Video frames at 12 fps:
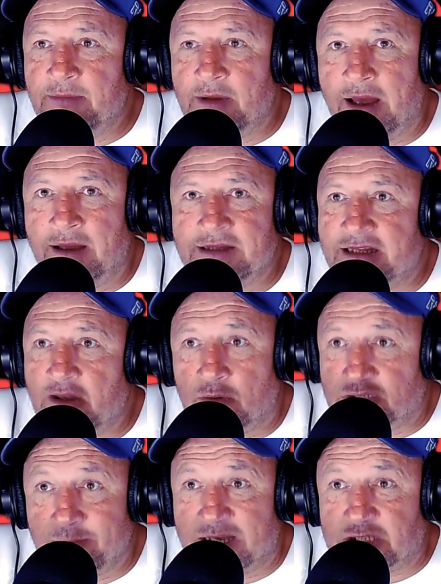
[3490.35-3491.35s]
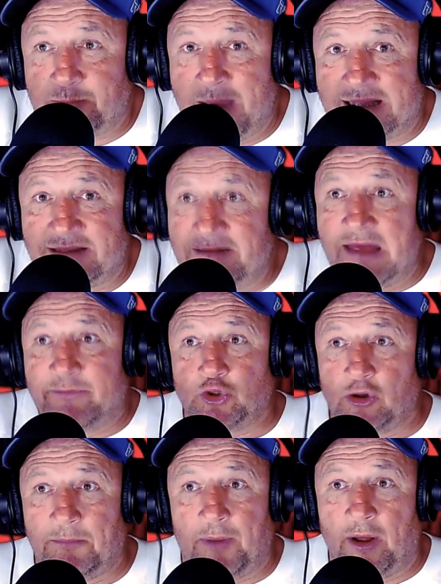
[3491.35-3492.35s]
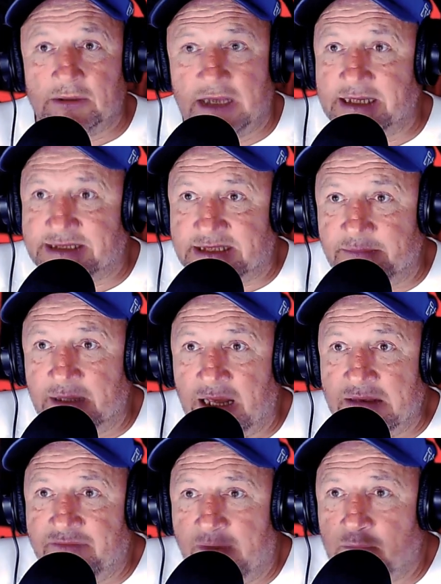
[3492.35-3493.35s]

I didn't know yeah. what to expect. I'd never done a podcast in my life.